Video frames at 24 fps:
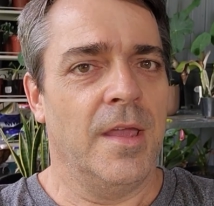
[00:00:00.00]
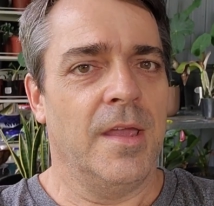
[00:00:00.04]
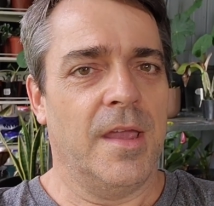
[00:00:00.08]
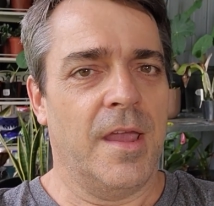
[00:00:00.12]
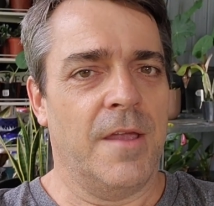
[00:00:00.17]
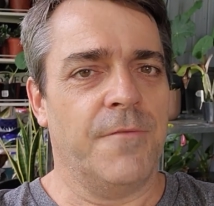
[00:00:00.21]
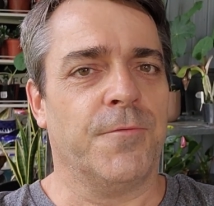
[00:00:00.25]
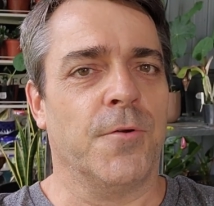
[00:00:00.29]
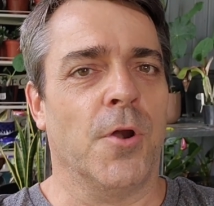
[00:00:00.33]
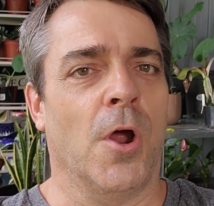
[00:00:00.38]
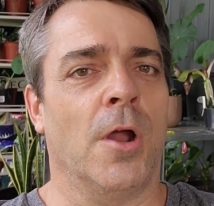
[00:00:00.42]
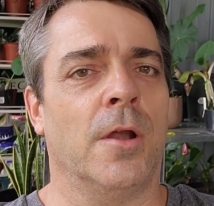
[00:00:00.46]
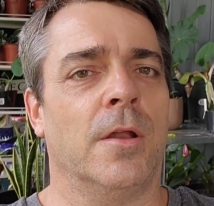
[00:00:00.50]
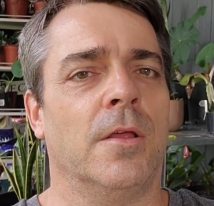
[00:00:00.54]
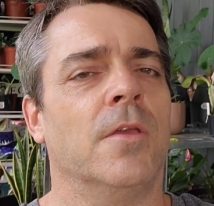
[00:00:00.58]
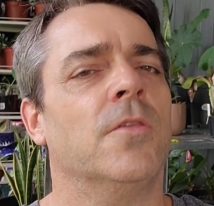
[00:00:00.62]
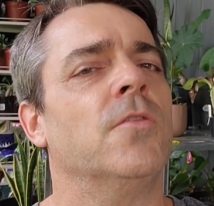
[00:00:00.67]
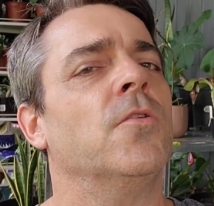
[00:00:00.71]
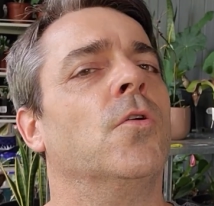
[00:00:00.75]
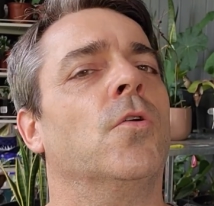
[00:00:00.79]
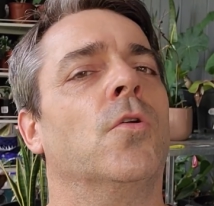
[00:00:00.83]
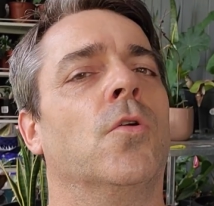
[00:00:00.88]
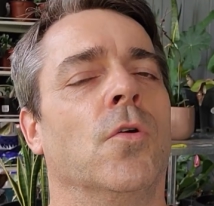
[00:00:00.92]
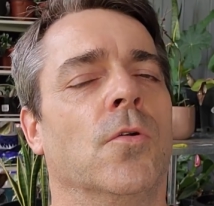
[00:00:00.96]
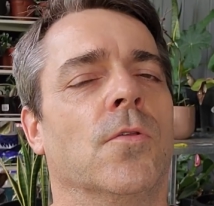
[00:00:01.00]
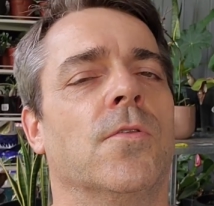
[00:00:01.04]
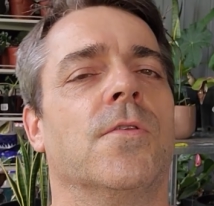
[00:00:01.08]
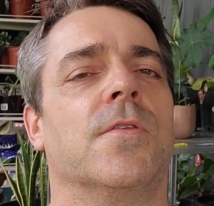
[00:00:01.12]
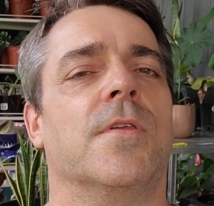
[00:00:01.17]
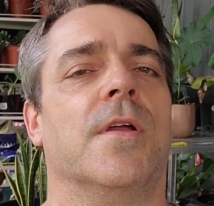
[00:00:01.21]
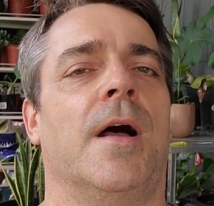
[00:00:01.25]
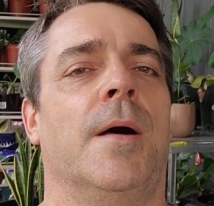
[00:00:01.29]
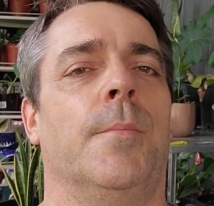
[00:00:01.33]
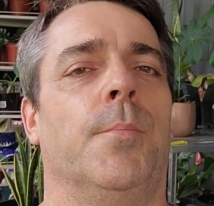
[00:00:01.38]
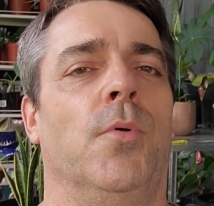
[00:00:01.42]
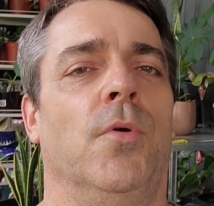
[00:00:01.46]
If not, it's a good
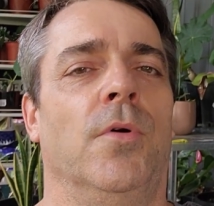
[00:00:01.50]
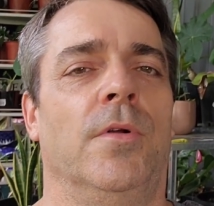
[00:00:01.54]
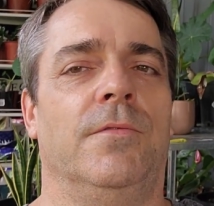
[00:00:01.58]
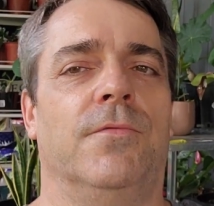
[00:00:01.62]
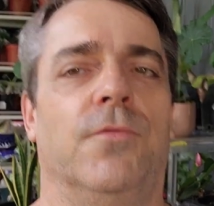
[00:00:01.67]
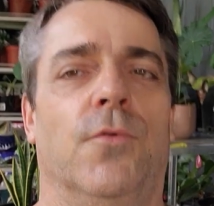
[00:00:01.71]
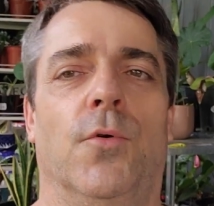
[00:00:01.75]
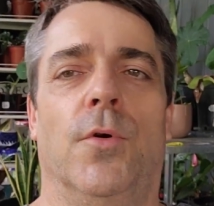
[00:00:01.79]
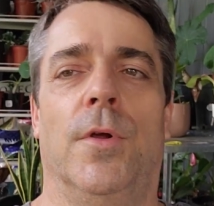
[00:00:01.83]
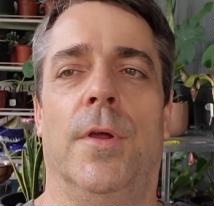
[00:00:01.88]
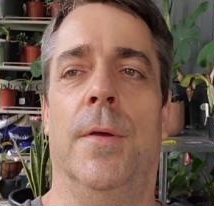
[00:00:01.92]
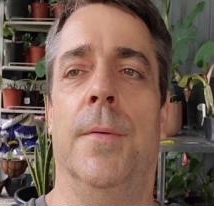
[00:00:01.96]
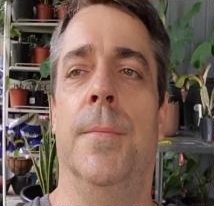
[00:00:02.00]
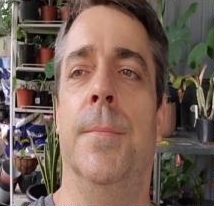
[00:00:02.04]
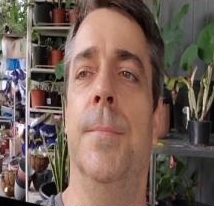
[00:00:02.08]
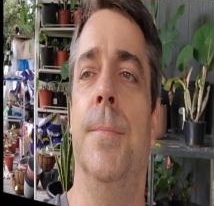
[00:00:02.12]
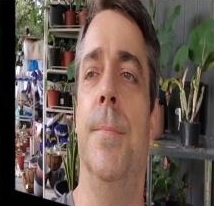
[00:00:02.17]
start point for you.